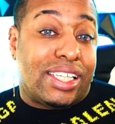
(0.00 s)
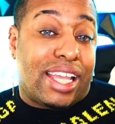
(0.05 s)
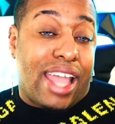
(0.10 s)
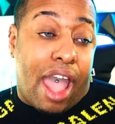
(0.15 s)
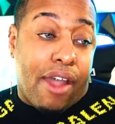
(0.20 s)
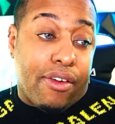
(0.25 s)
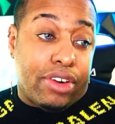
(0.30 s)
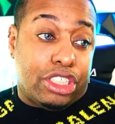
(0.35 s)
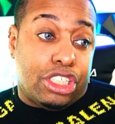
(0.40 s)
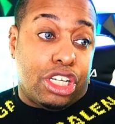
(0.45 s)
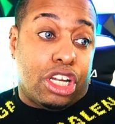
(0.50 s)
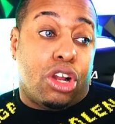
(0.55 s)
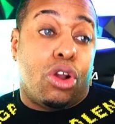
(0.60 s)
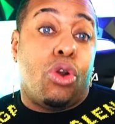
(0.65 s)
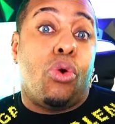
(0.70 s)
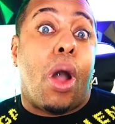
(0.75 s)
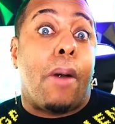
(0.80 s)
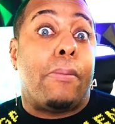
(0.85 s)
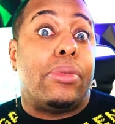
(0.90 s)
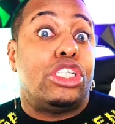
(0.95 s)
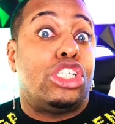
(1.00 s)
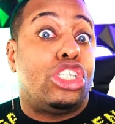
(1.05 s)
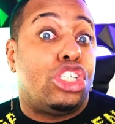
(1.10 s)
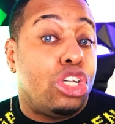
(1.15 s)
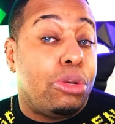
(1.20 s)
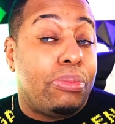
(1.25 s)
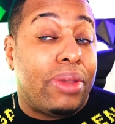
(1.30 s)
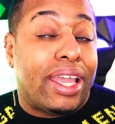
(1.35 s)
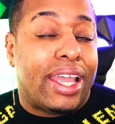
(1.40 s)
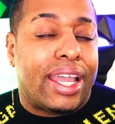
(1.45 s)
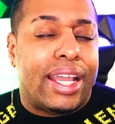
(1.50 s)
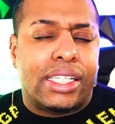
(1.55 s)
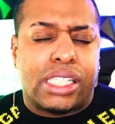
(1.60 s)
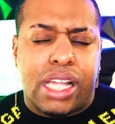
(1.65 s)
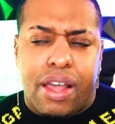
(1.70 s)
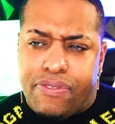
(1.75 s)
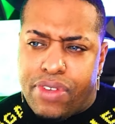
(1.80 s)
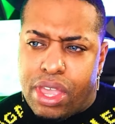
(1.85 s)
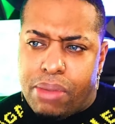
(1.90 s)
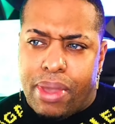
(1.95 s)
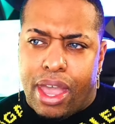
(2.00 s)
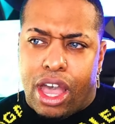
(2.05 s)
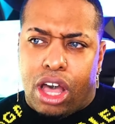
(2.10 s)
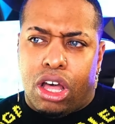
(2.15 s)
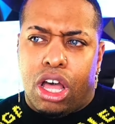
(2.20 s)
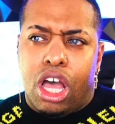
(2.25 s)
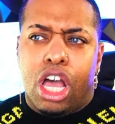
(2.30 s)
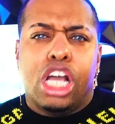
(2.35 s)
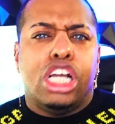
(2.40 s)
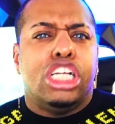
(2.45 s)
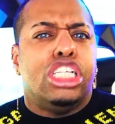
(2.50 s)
character who I'm assuming is a female